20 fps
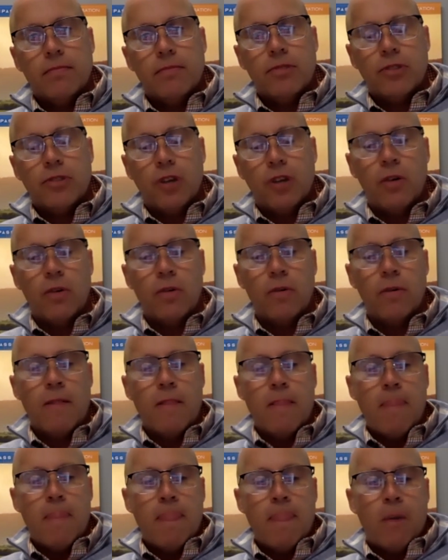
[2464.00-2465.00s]
So
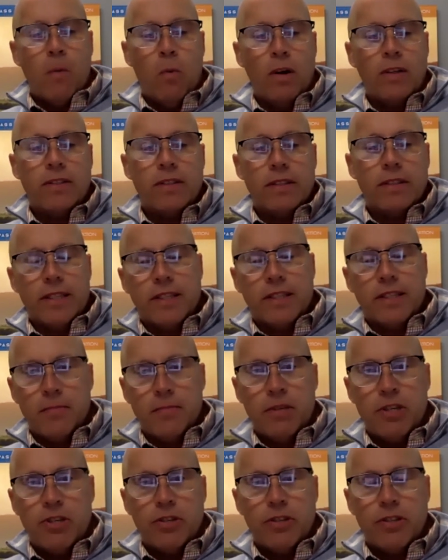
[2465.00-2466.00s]
once this
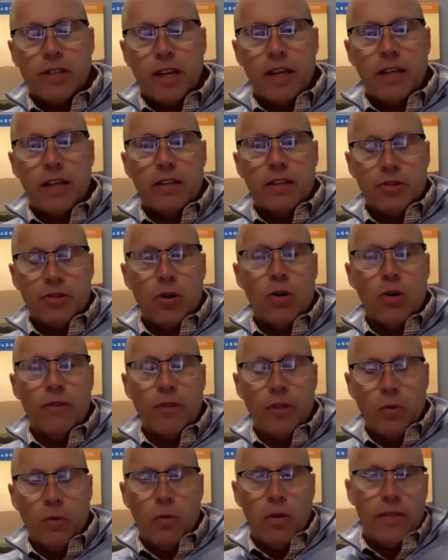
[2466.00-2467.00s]
admission cycle is over,
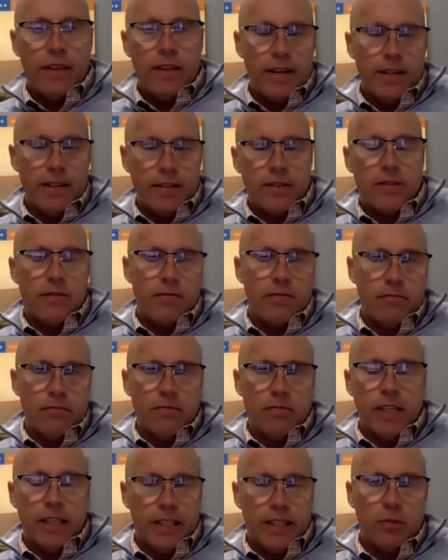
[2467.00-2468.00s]
the one that is
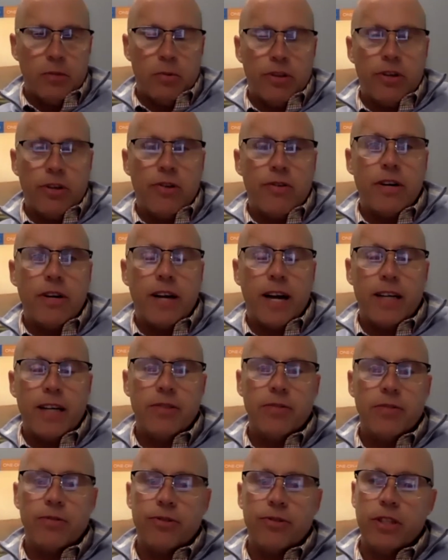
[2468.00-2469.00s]
dealing with current high
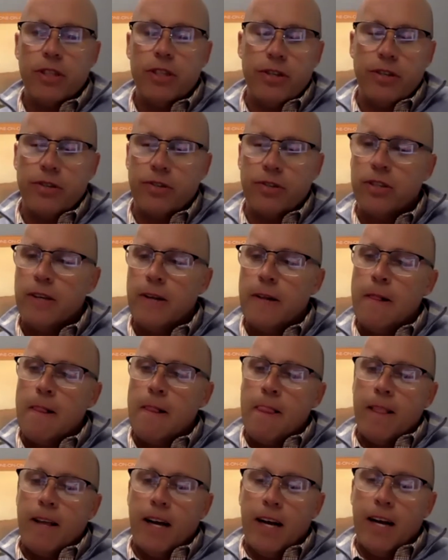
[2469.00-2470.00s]
school seniors,
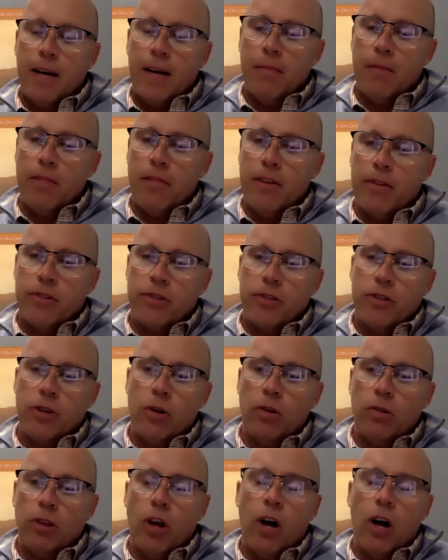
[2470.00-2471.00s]
there's no
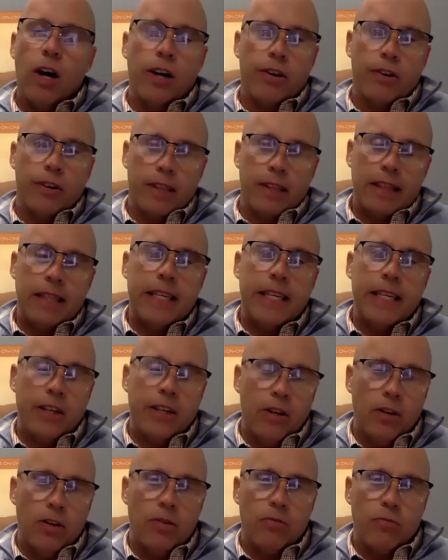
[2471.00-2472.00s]
longer a
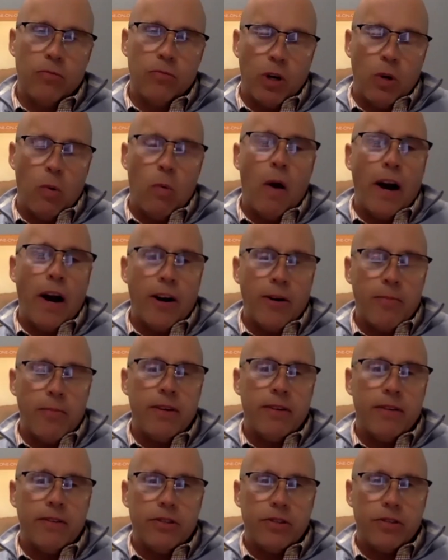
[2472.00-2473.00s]
legal
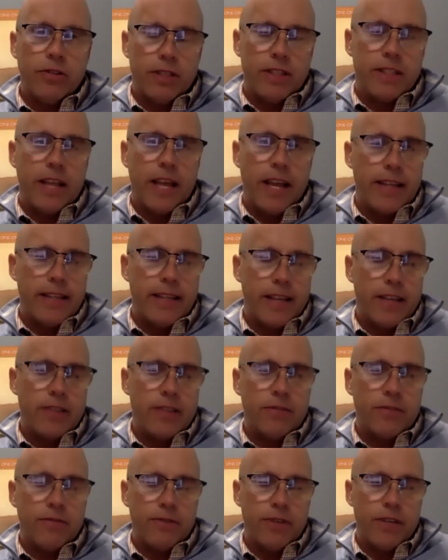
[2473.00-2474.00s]
requirement to stay
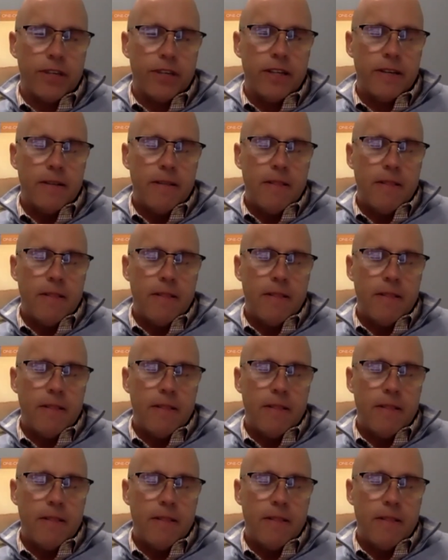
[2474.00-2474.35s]
test-free.